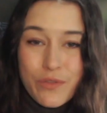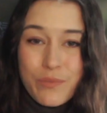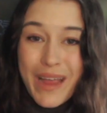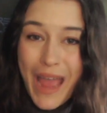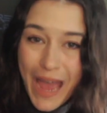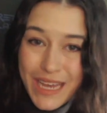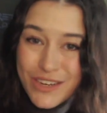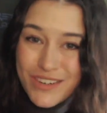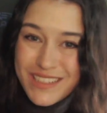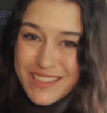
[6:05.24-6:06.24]
my
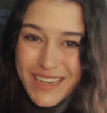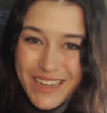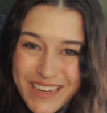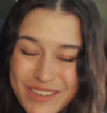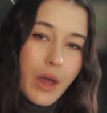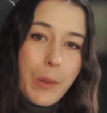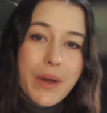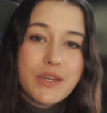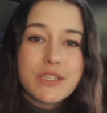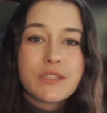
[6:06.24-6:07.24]
accuracy.
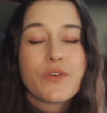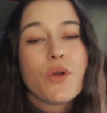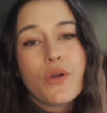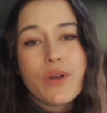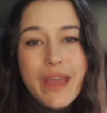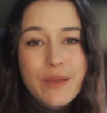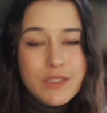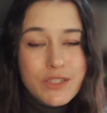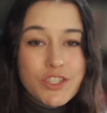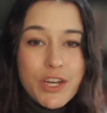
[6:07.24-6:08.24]
But just for all
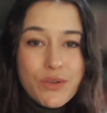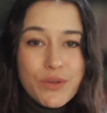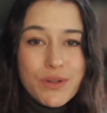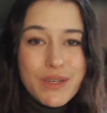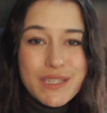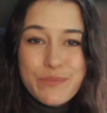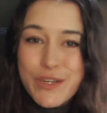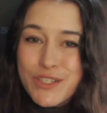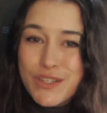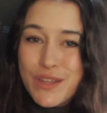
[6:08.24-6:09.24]
games in general,
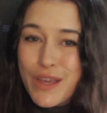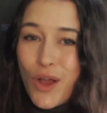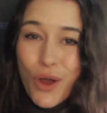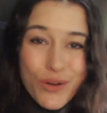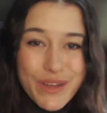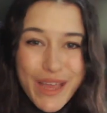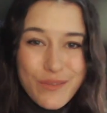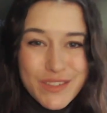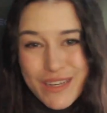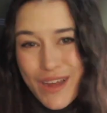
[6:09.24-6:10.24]
especially horror
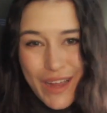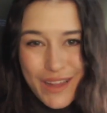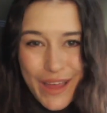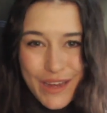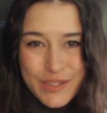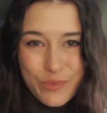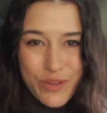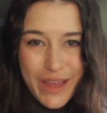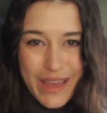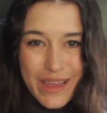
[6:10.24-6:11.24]
games that I like to
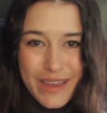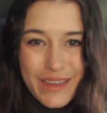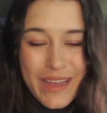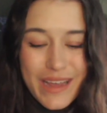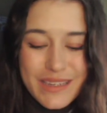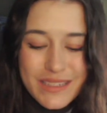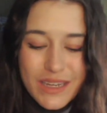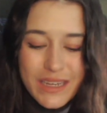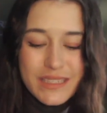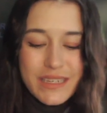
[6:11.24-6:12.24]
play, it is
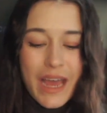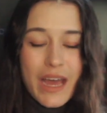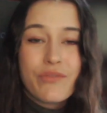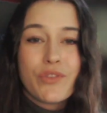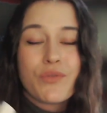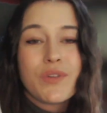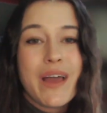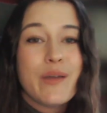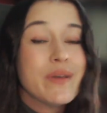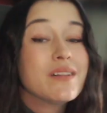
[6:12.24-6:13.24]
nice to have the
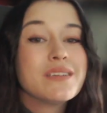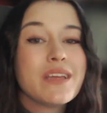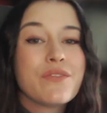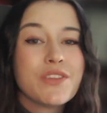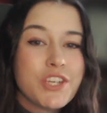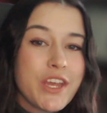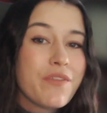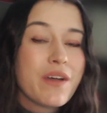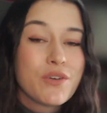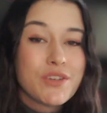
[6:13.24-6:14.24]
reliability of the
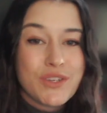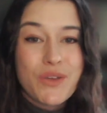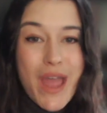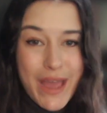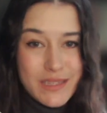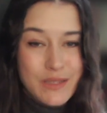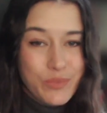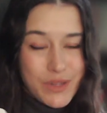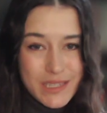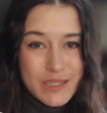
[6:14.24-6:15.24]
G502 X
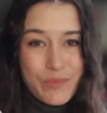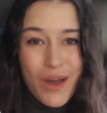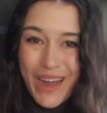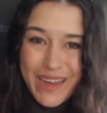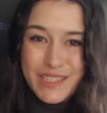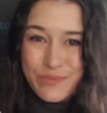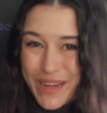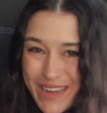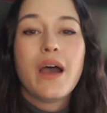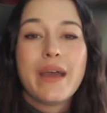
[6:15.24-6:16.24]
Plus behind
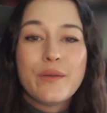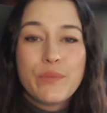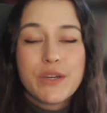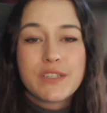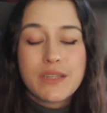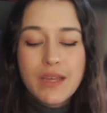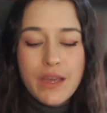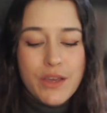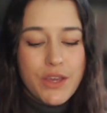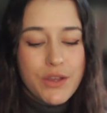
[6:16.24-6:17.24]
me. I am personally
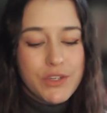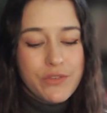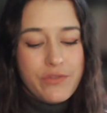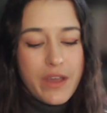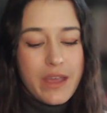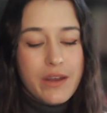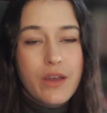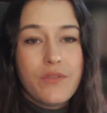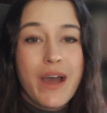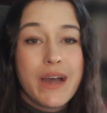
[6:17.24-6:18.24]
a huge fan
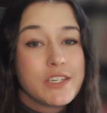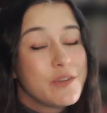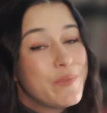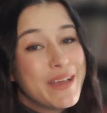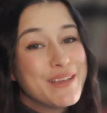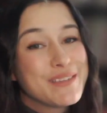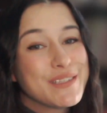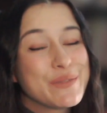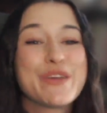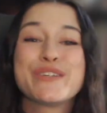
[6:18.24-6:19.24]
of RGBs,
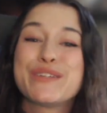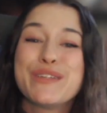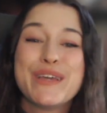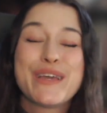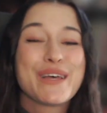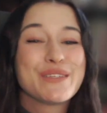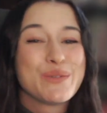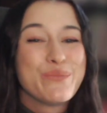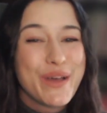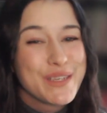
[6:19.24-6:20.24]
especially
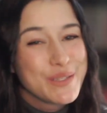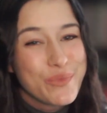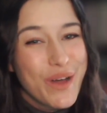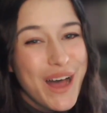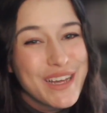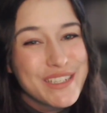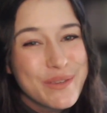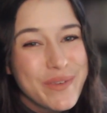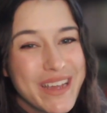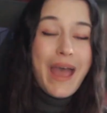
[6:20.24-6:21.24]
customizable
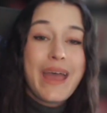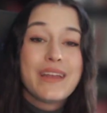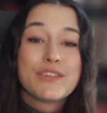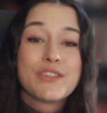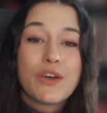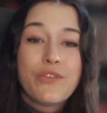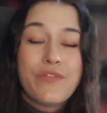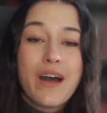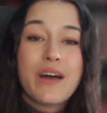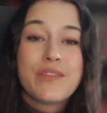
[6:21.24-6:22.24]
RGB, and so
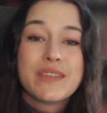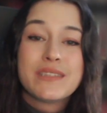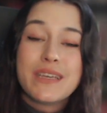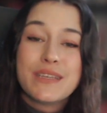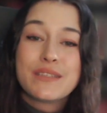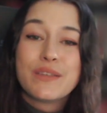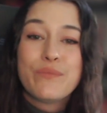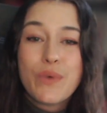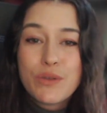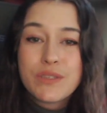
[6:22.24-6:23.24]
far this is the
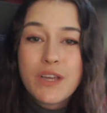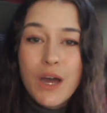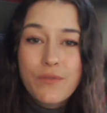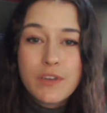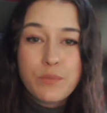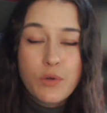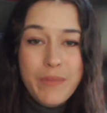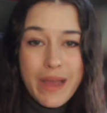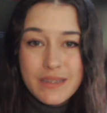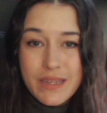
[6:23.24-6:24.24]
most comfortable
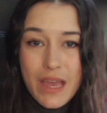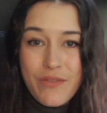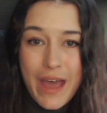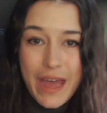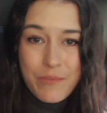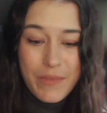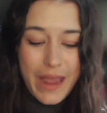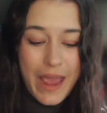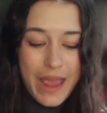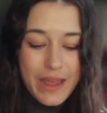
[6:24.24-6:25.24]
mouse I've had my
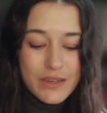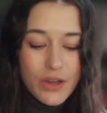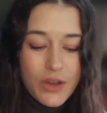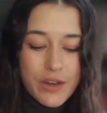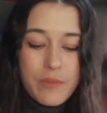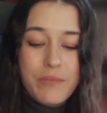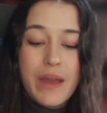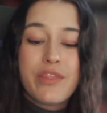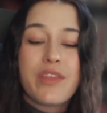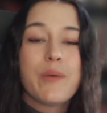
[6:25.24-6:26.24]
hand on.
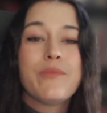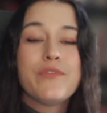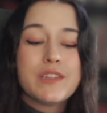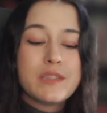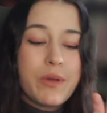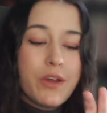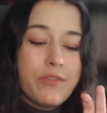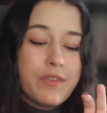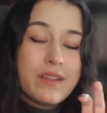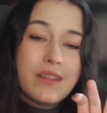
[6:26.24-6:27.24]
My thumb fits
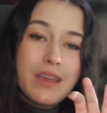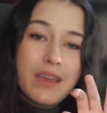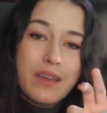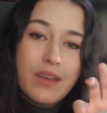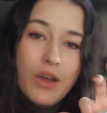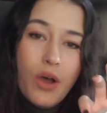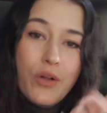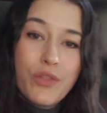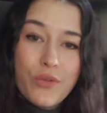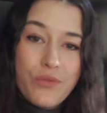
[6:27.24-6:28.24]
perfectly
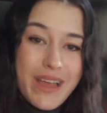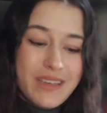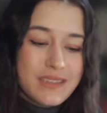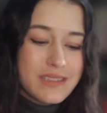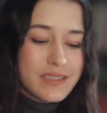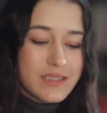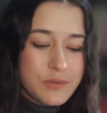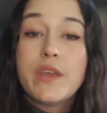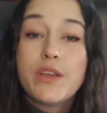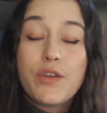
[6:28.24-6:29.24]
on the rest.
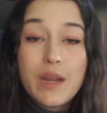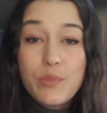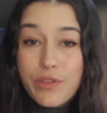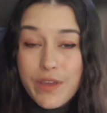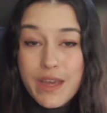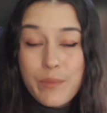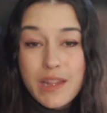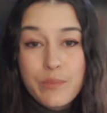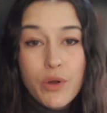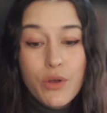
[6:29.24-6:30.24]
The incredible thing
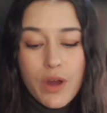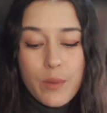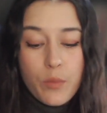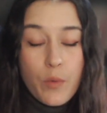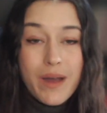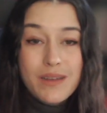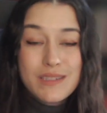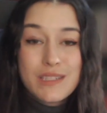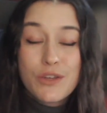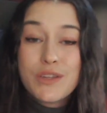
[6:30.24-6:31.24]
about the programmable
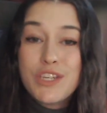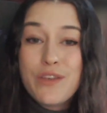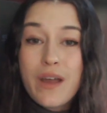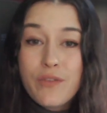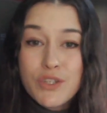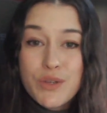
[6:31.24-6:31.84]
buttons on the G502